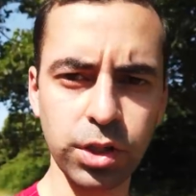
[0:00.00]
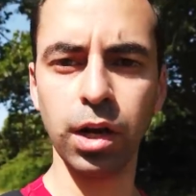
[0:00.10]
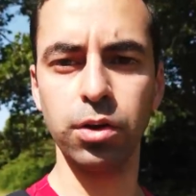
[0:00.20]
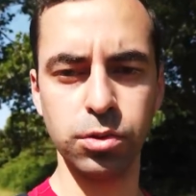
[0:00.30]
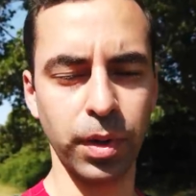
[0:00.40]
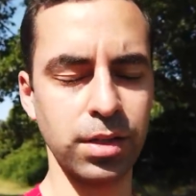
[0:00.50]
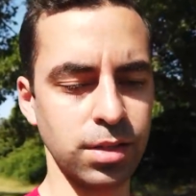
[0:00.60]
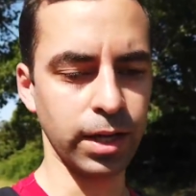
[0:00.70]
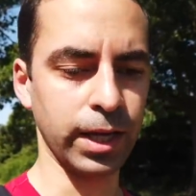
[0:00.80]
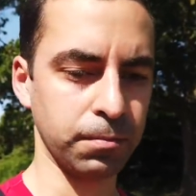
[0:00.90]
I'll just close by
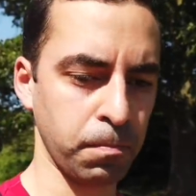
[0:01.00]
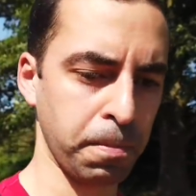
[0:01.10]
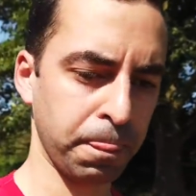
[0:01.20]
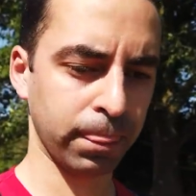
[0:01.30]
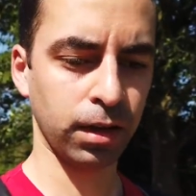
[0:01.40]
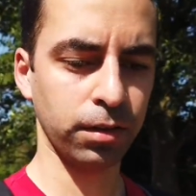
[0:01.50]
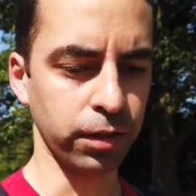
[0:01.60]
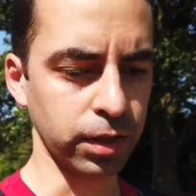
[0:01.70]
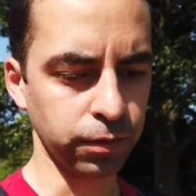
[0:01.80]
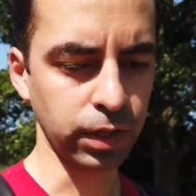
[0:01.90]
saying
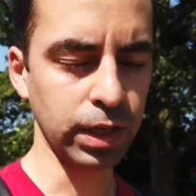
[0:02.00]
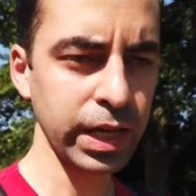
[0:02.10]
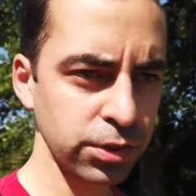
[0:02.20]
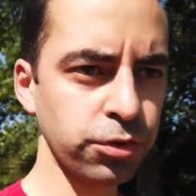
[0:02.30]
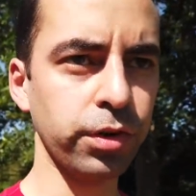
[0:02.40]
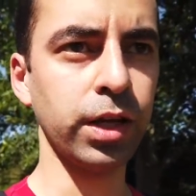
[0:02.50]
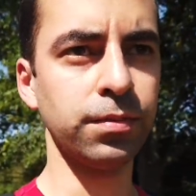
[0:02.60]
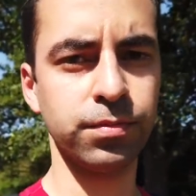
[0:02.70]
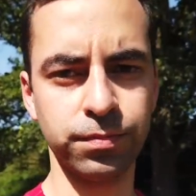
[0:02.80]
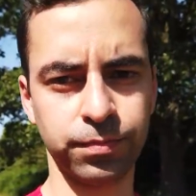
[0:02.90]
that the
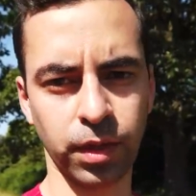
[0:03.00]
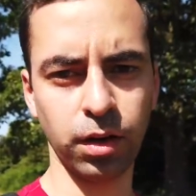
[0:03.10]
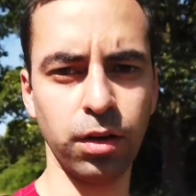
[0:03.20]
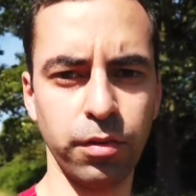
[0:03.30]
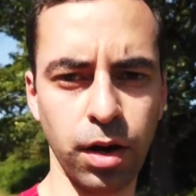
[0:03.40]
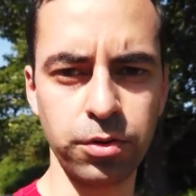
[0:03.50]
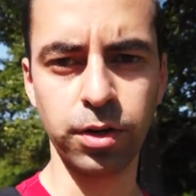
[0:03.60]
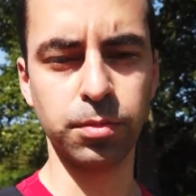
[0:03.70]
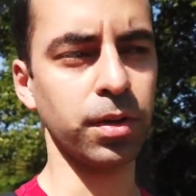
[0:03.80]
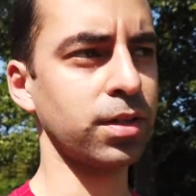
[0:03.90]
history of heart
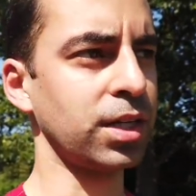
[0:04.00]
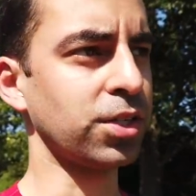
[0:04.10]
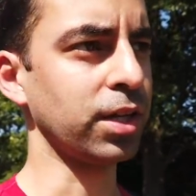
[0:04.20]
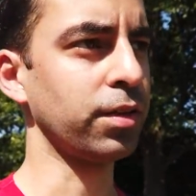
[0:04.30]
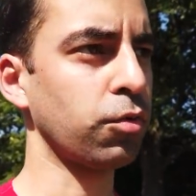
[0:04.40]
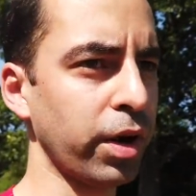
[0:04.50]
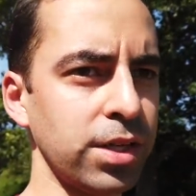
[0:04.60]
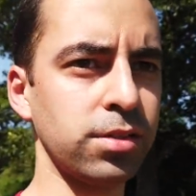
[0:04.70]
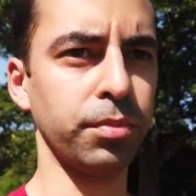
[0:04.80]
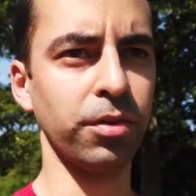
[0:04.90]
transplantation and the
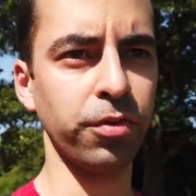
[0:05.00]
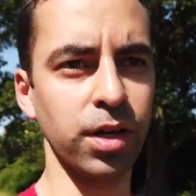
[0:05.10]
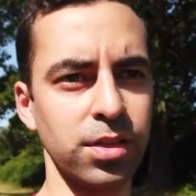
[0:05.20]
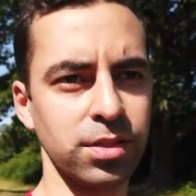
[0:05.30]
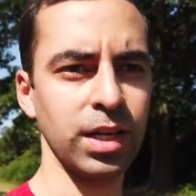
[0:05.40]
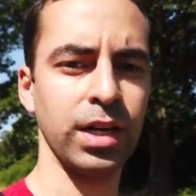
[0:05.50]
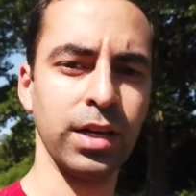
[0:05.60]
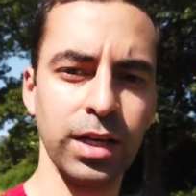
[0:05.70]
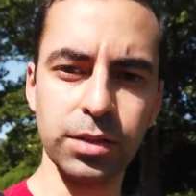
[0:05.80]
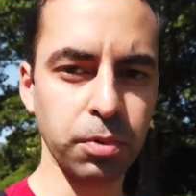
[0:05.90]
race to be first
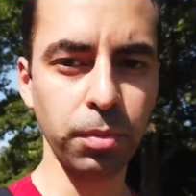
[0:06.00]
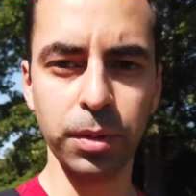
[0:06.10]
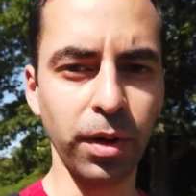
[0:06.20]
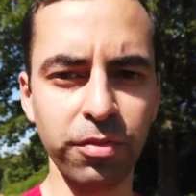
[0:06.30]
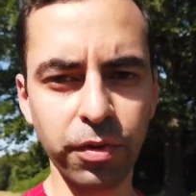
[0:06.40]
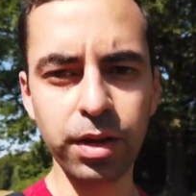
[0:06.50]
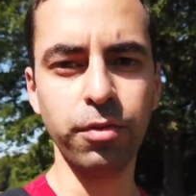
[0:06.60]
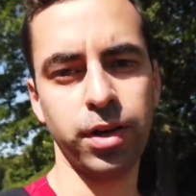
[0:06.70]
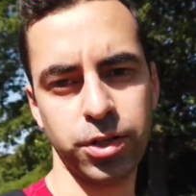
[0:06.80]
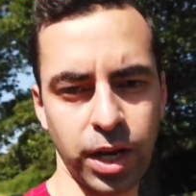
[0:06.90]
is probably my
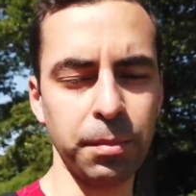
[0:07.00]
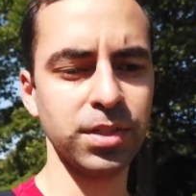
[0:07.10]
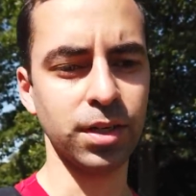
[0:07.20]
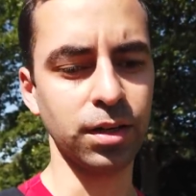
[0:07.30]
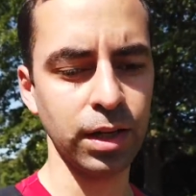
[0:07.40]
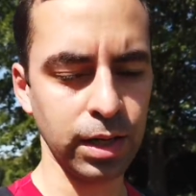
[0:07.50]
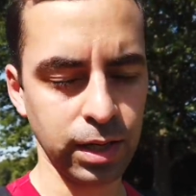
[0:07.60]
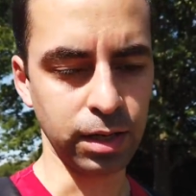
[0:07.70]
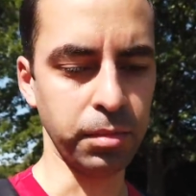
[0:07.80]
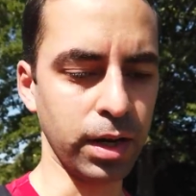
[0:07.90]
favorite chapter
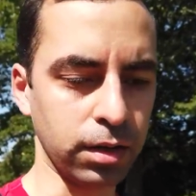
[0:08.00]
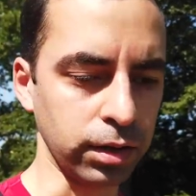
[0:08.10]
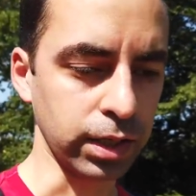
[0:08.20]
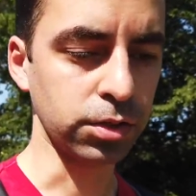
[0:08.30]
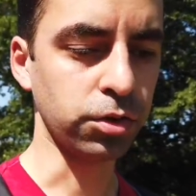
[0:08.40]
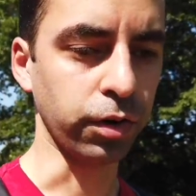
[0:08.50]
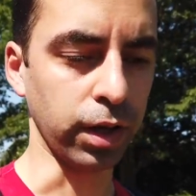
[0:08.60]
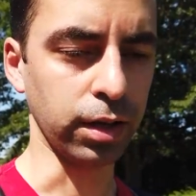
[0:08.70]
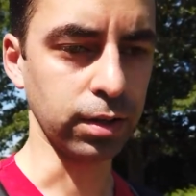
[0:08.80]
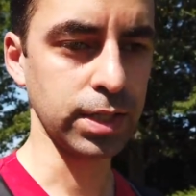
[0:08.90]
in medical
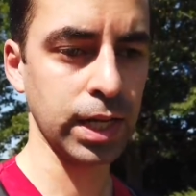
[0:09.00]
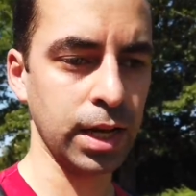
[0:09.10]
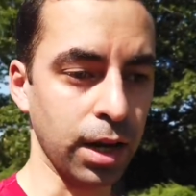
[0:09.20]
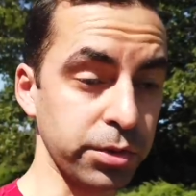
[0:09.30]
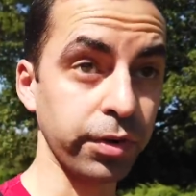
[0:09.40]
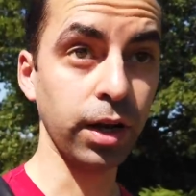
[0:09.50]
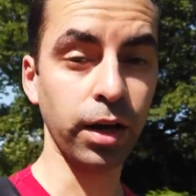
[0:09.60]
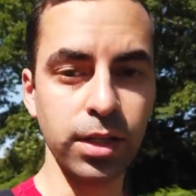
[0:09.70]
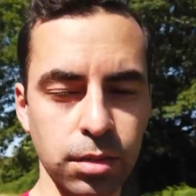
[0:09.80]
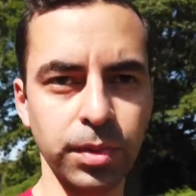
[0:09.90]
history. And I was very
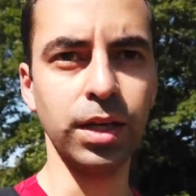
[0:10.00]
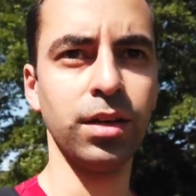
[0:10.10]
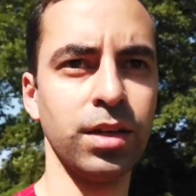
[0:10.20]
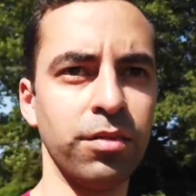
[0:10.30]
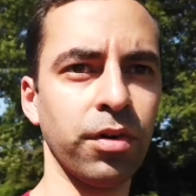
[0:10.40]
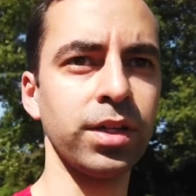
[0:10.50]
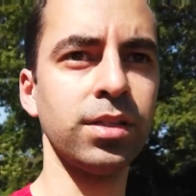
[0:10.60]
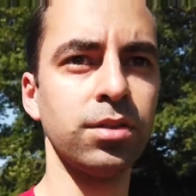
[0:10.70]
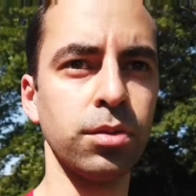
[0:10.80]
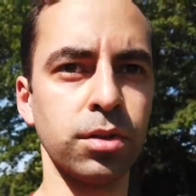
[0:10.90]
lucky to be
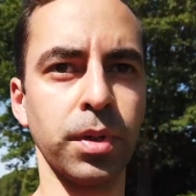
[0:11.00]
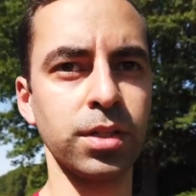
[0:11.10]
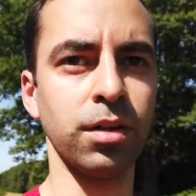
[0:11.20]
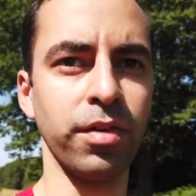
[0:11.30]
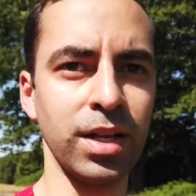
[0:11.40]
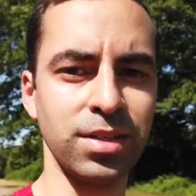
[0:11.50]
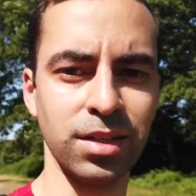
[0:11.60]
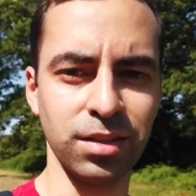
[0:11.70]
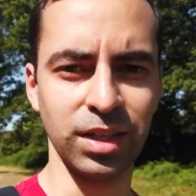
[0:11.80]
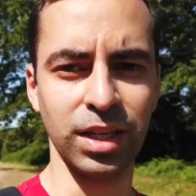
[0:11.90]
invited to a special
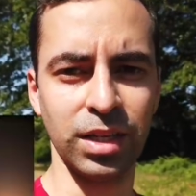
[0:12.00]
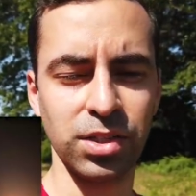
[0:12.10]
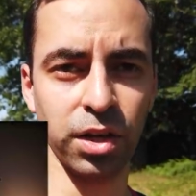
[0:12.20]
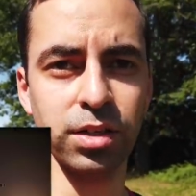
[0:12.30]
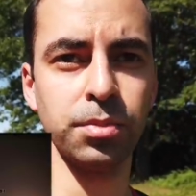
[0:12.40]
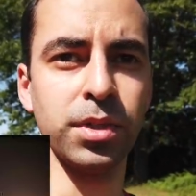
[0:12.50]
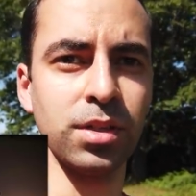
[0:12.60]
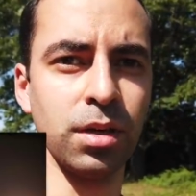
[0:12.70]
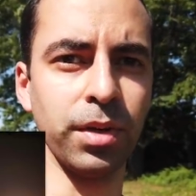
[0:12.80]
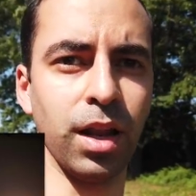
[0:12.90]
event at the Science
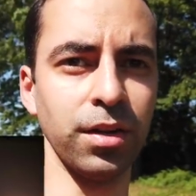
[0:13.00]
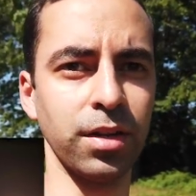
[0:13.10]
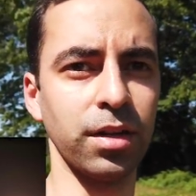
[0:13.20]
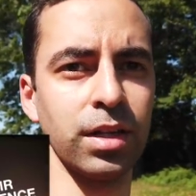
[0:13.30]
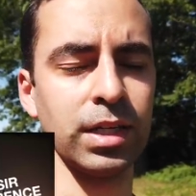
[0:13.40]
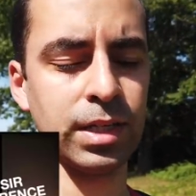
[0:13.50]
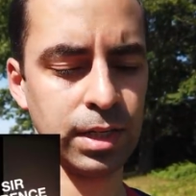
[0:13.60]
Museum in London